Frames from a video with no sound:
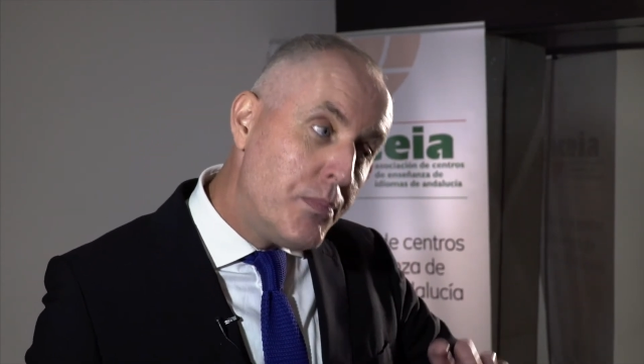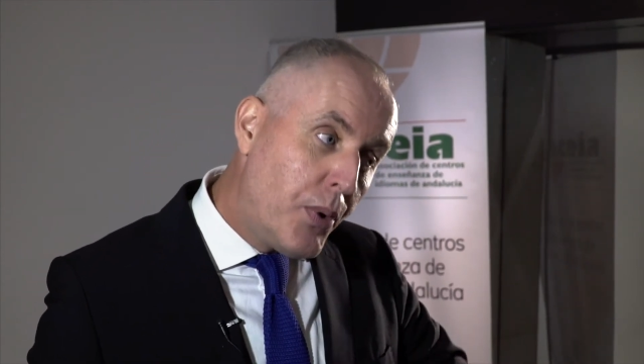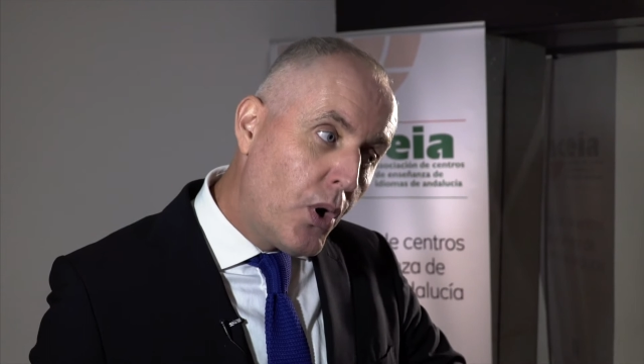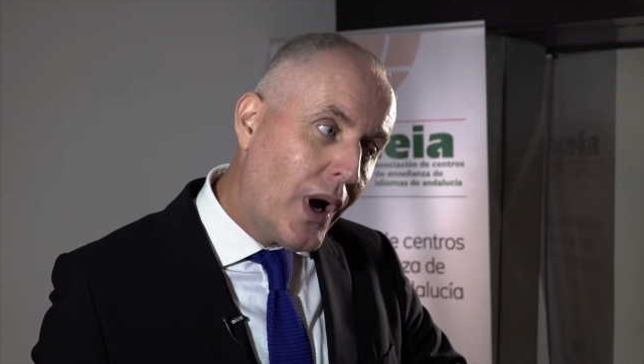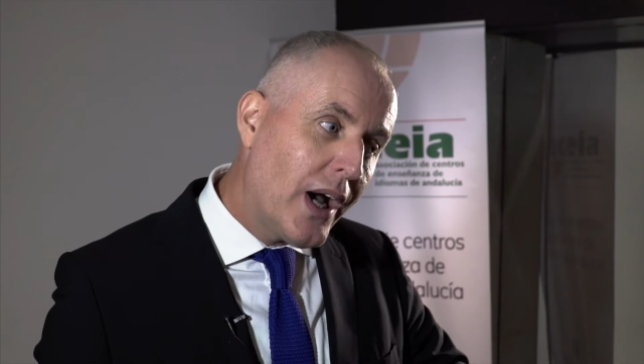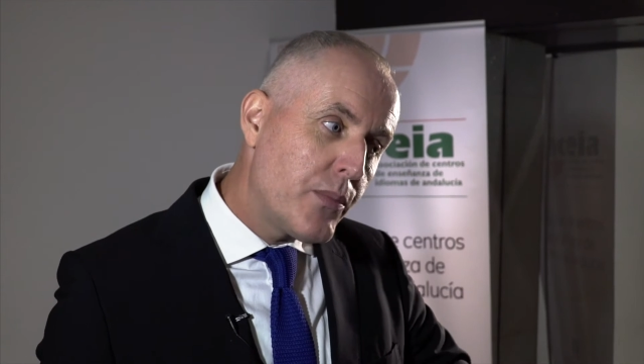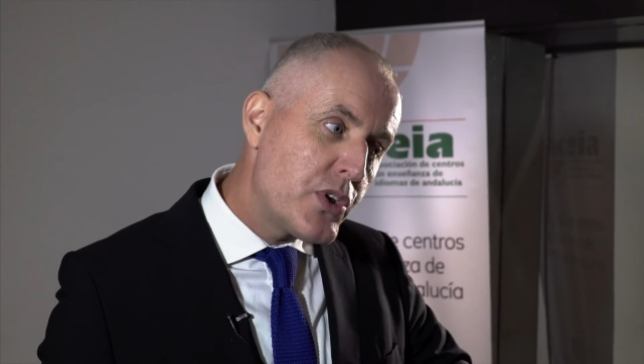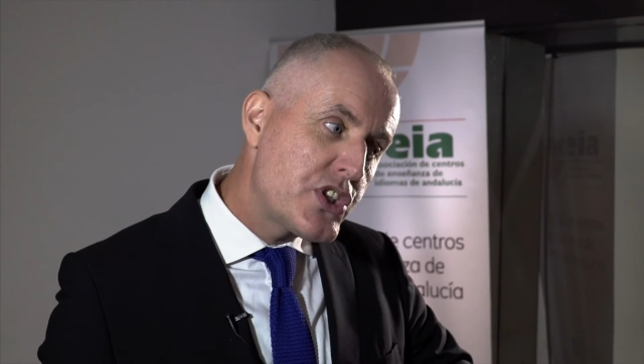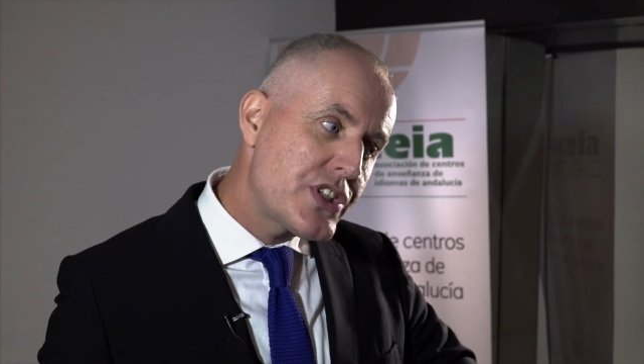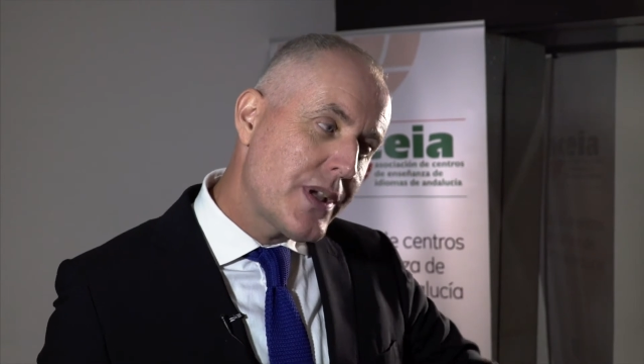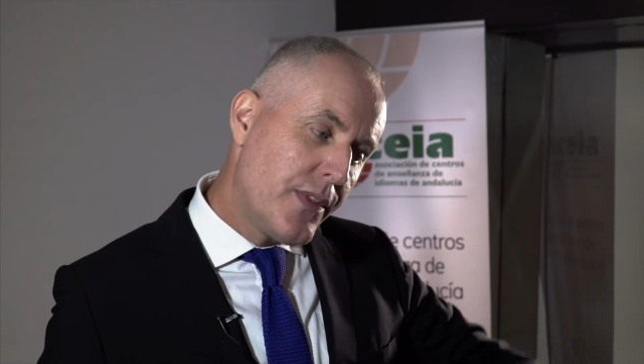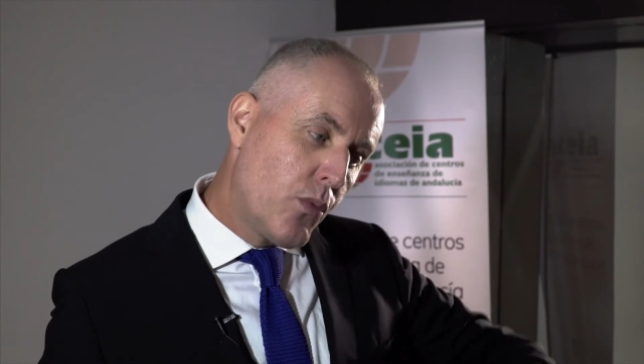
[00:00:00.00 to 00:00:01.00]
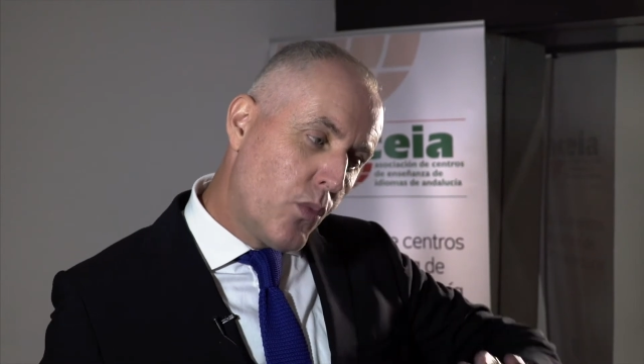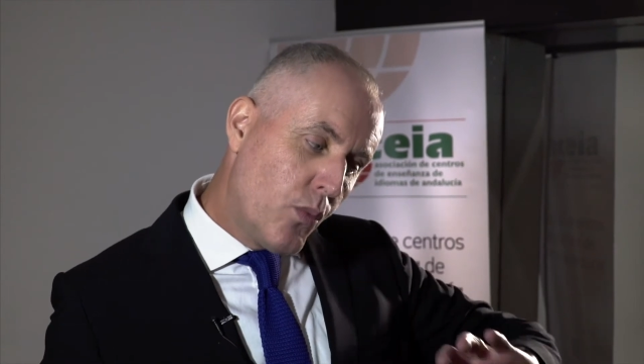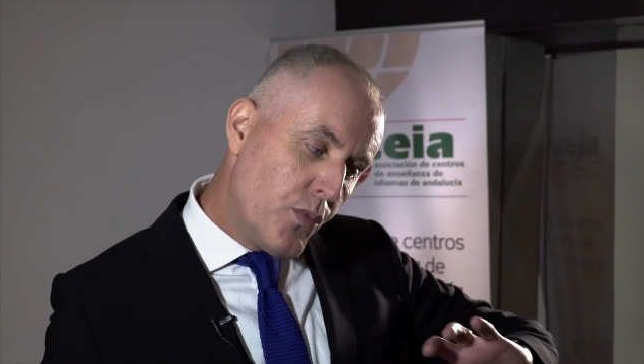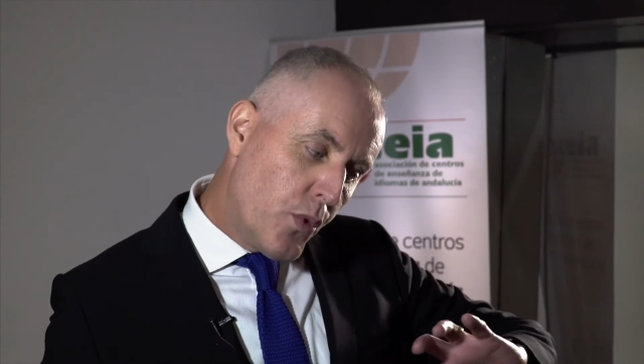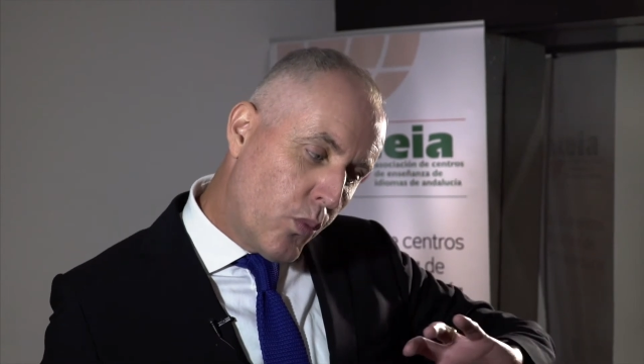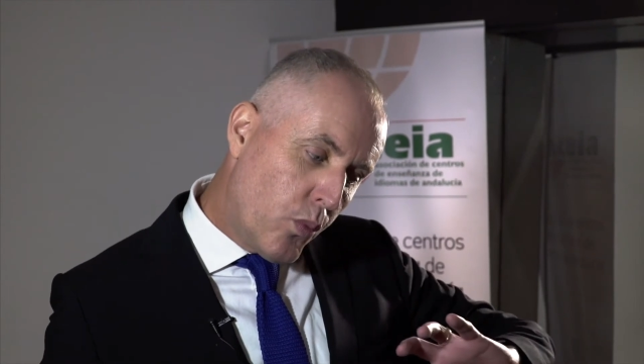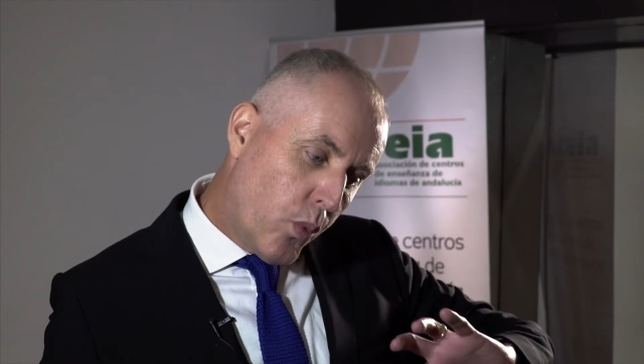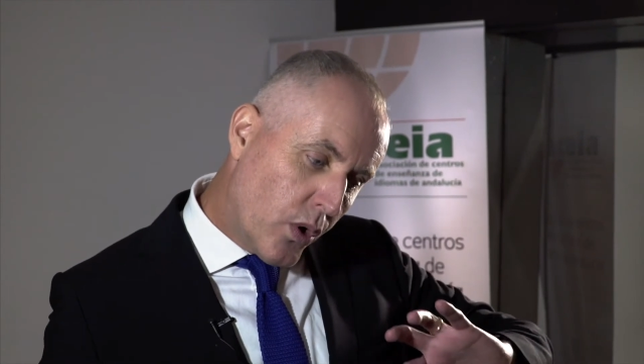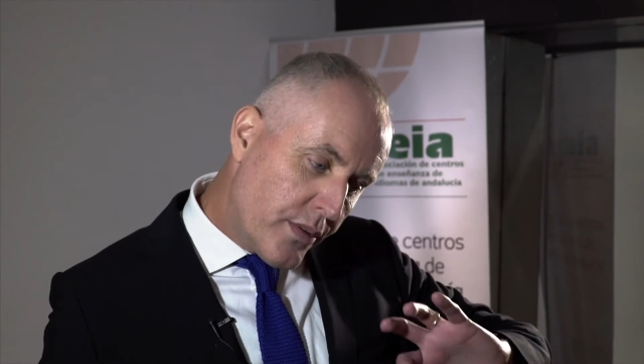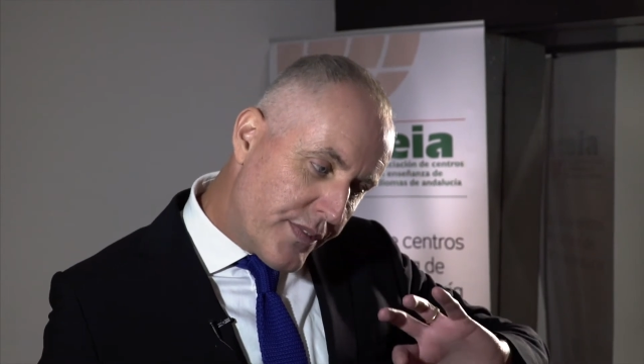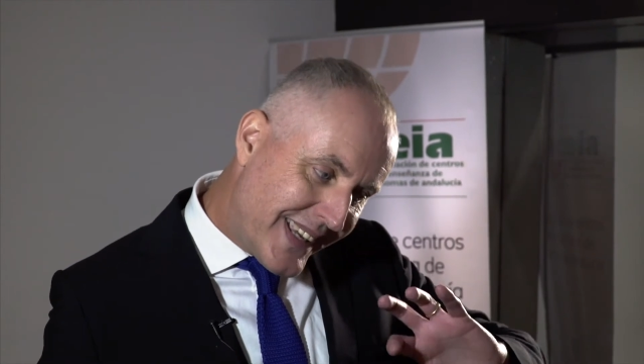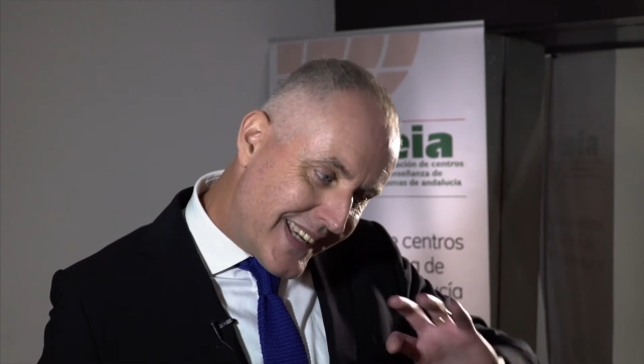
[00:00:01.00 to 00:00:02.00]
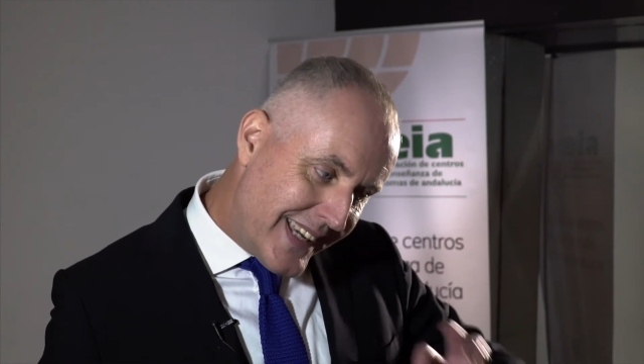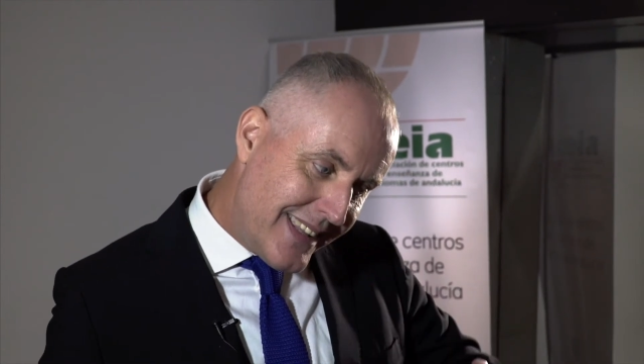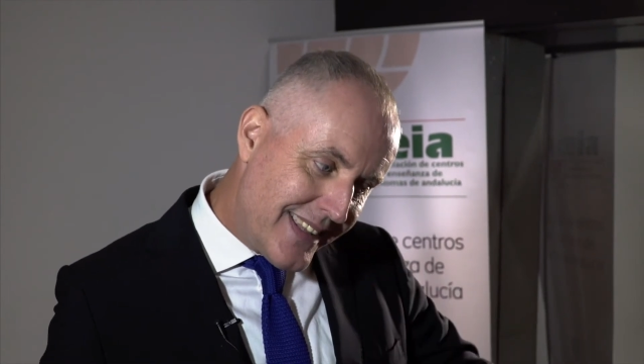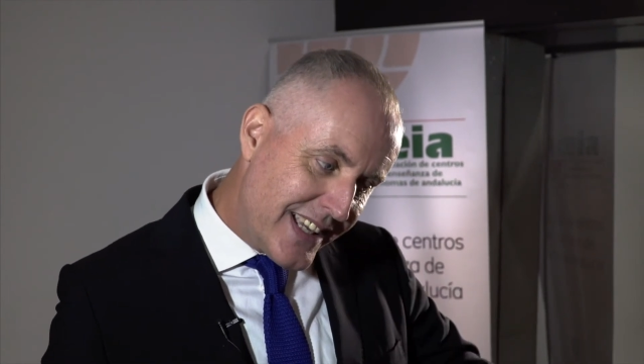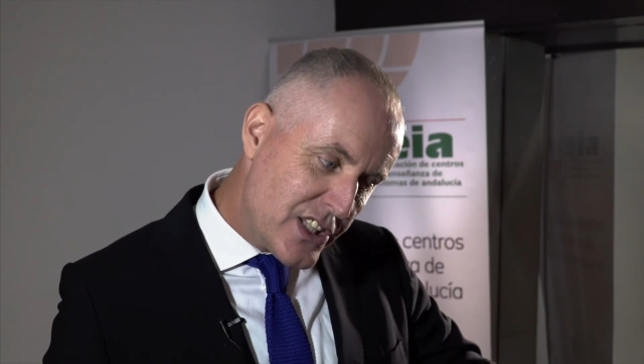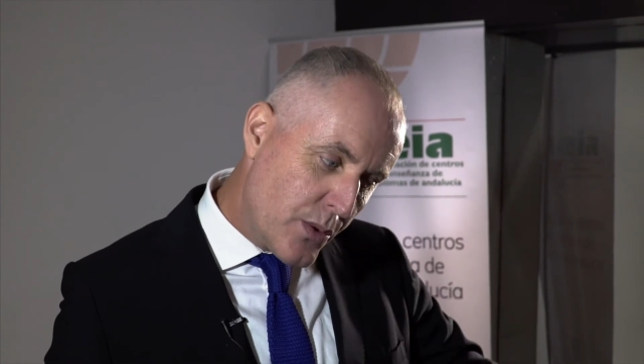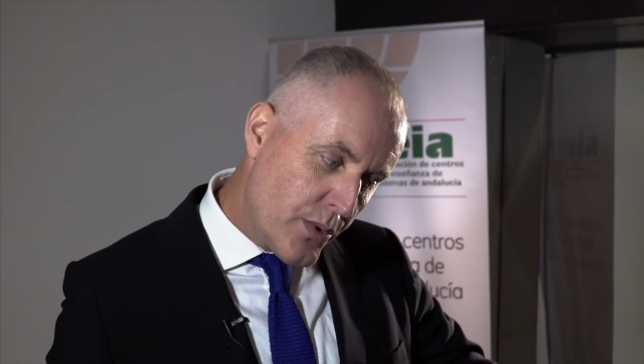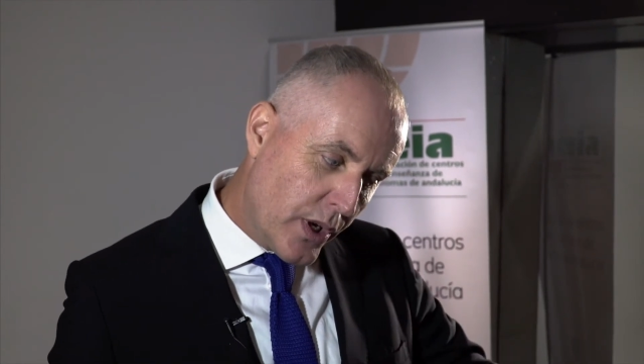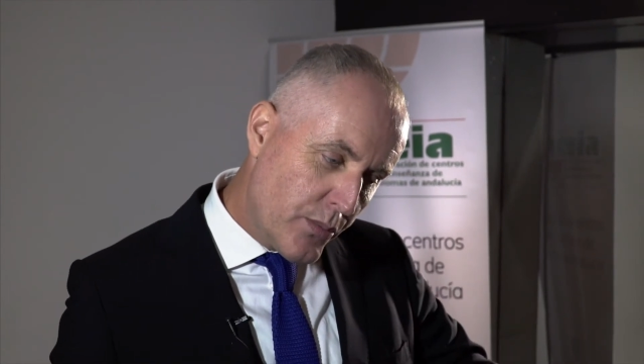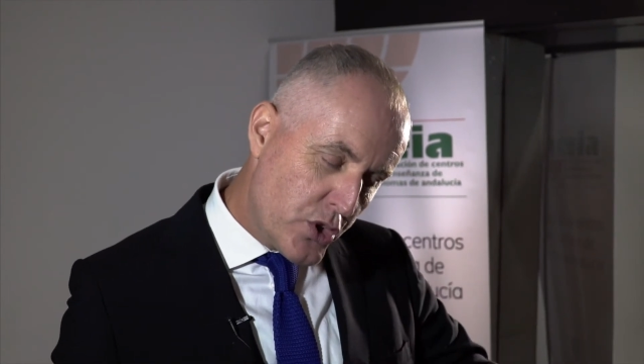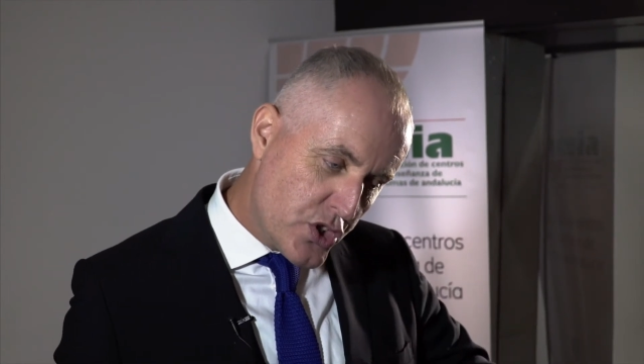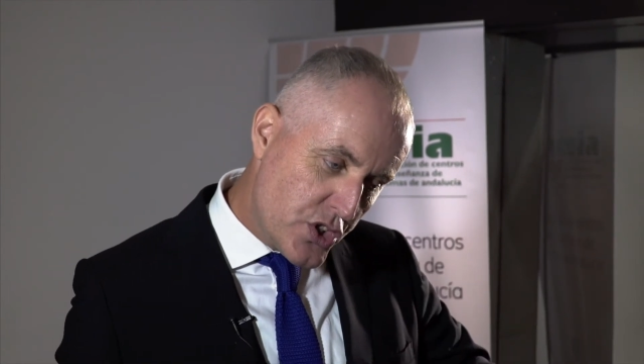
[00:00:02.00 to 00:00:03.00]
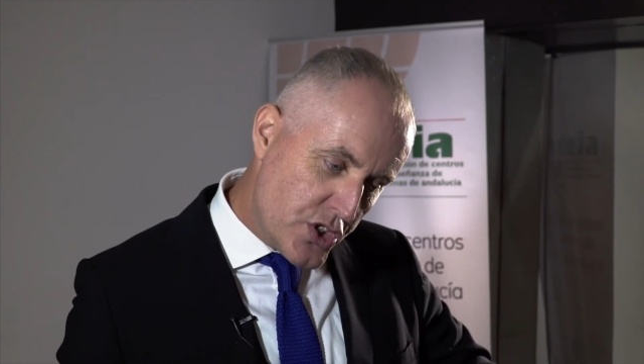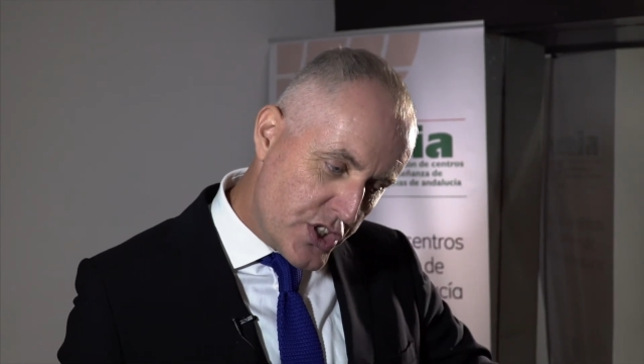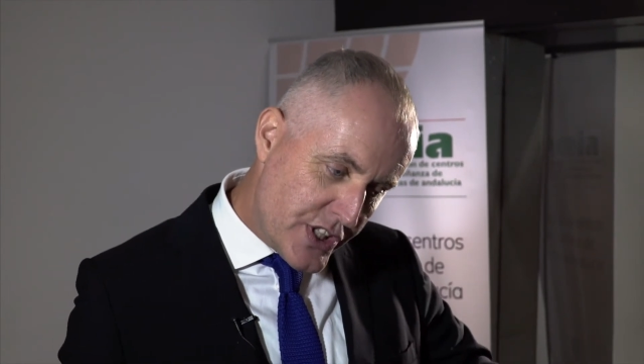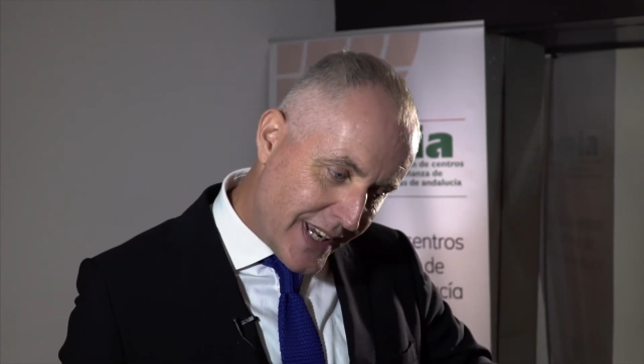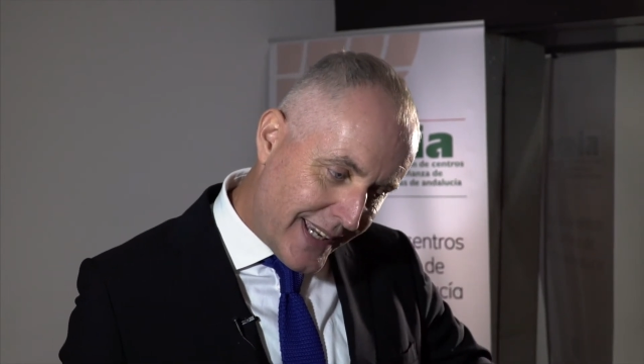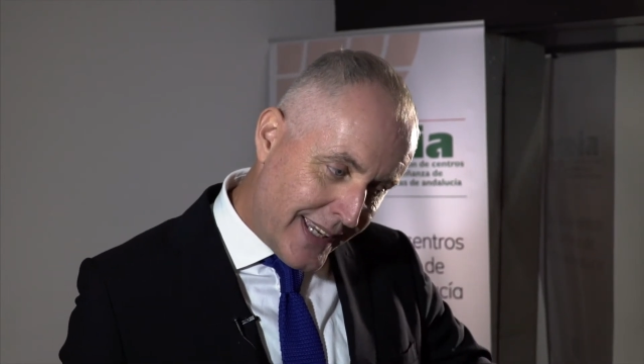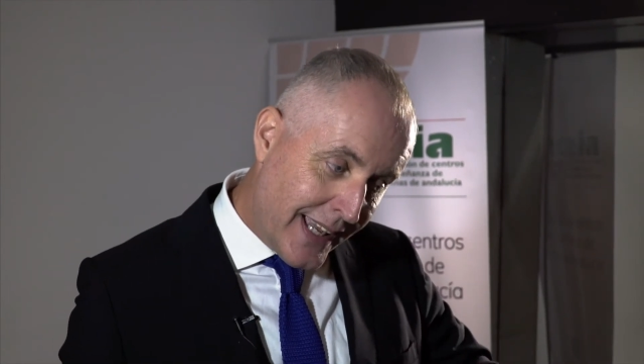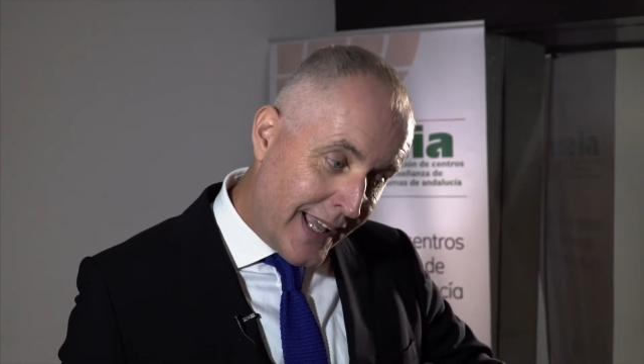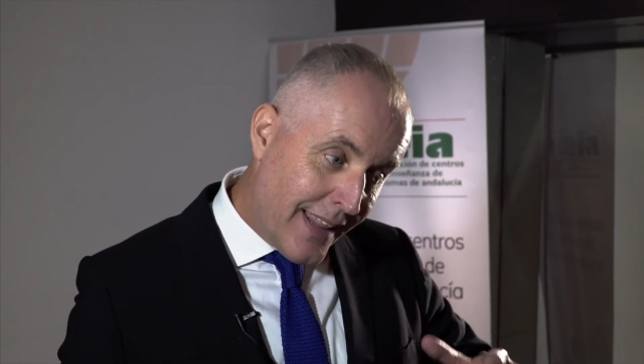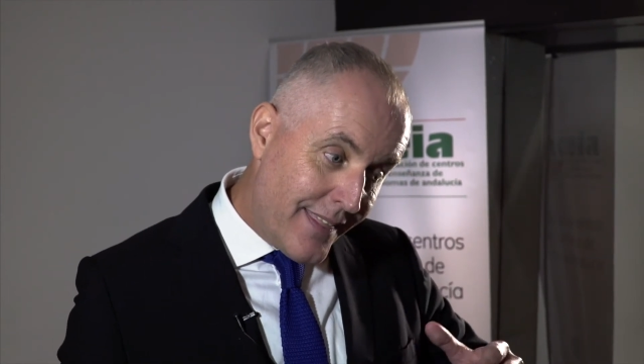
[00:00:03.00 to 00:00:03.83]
but I would say one of the key things I would say